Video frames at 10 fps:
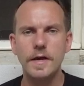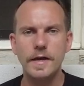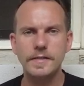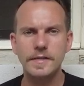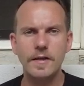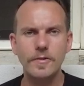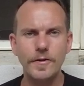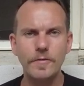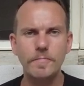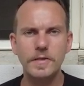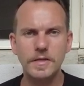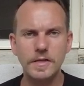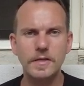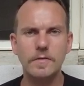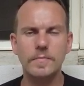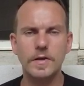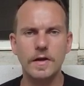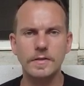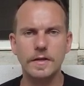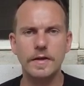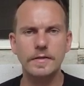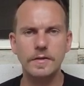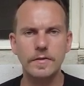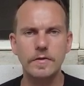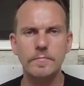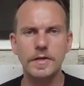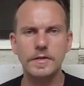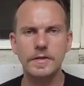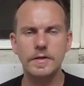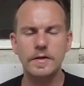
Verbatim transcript: it's a little bit dehumanizing. It's a little bit,